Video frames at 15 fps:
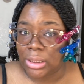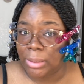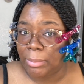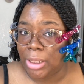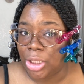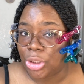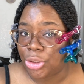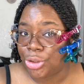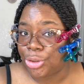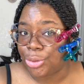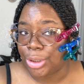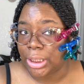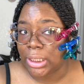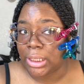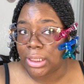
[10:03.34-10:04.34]
it being
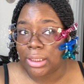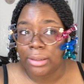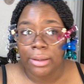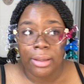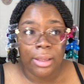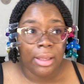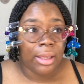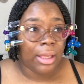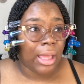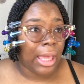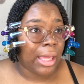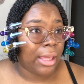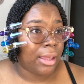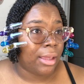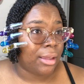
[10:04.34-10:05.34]
shrunken.
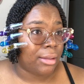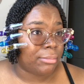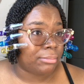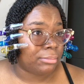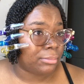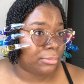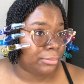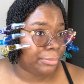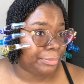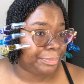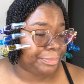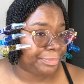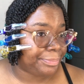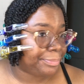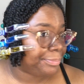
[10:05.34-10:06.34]
I'm
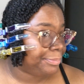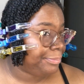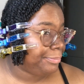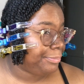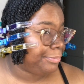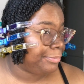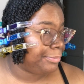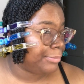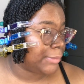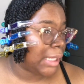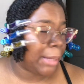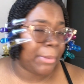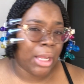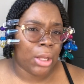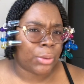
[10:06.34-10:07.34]

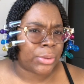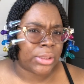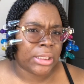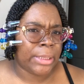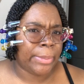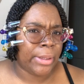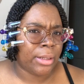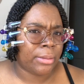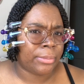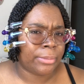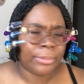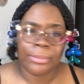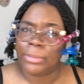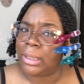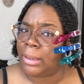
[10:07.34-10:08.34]
not gonna sleep in them.
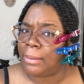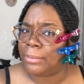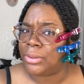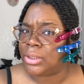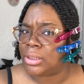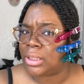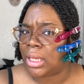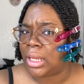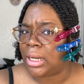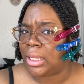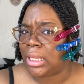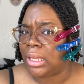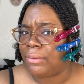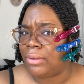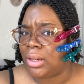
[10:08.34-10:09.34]
I'm just kind of
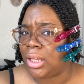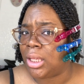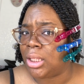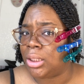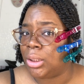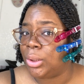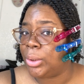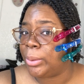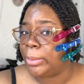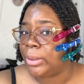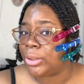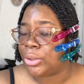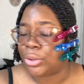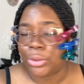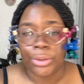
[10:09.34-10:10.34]
giving it a little bit
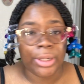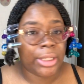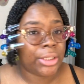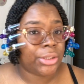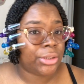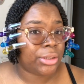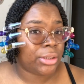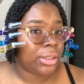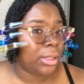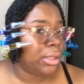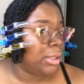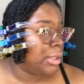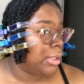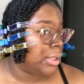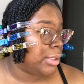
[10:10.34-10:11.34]
of stretch
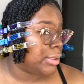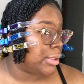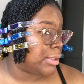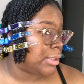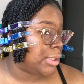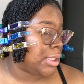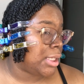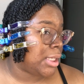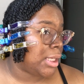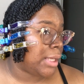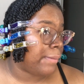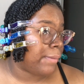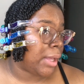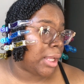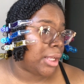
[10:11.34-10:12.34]
to see
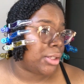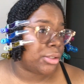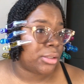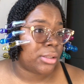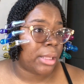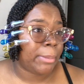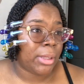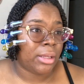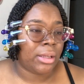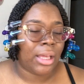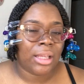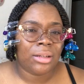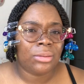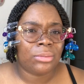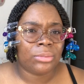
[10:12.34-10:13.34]
if I can just, I mean, I
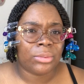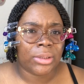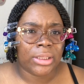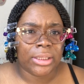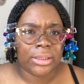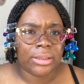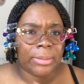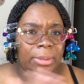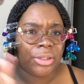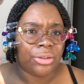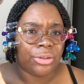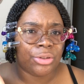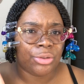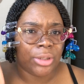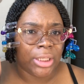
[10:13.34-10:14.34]
don't want it to be
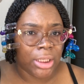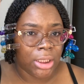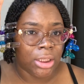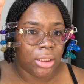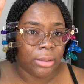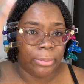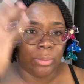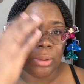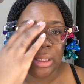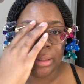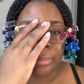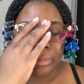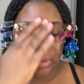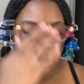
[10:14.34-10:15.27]
shrunken up while